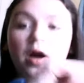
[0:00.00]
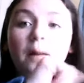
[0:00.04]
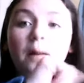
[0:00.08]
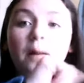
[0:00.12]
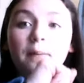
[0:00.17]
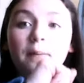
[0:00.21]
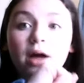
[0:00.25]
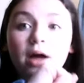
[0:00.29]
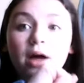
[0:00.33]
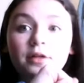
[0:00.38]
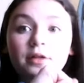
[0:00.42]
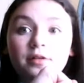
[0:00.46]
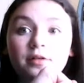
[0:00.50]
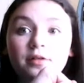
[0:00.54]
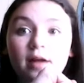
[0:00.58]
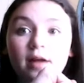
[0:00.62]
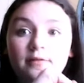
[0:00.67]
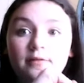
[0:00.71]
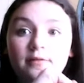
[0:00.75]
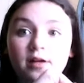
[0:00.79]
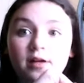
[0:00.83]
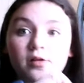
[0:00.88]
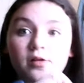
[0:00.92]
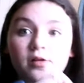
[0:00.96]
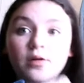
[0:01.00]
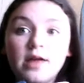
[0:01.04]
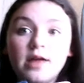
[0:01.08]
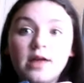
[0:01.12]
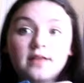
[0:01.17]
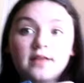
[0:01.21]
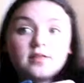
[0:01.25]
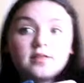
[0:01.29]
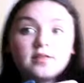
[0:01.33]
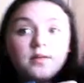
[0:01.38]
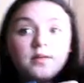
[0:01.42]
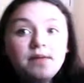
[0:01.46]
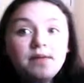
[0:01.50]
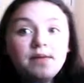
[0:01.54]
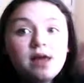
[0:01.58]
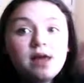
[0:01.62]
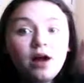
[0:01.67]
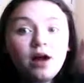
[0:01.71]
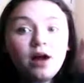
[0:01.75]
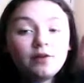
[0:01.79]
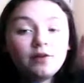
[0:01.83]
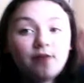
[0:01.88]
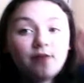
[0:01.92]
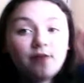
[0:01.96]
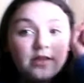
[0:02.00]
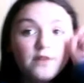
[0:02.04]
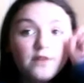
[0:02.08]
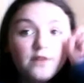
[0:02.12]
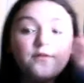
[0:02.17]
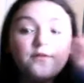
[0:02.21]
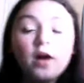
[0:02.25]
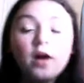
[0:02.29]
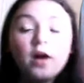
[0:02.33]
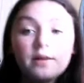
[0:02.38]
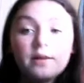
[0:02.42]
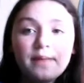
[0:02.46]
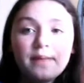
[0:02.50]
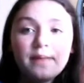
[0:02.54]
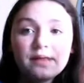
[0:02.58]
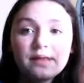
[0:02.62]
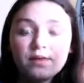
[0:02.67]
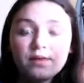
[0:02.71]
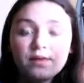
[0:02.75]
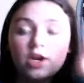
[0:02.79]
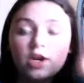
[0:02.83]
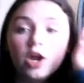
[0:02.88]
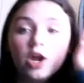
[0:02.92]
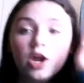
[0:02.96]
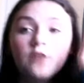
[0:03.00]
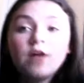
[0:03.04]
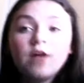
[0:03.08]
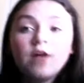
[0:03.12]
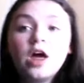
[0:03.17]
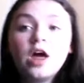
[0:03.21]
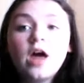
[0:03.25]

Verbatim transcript: My other lifelong goal is to meet Connor Franta, fall in best friend love,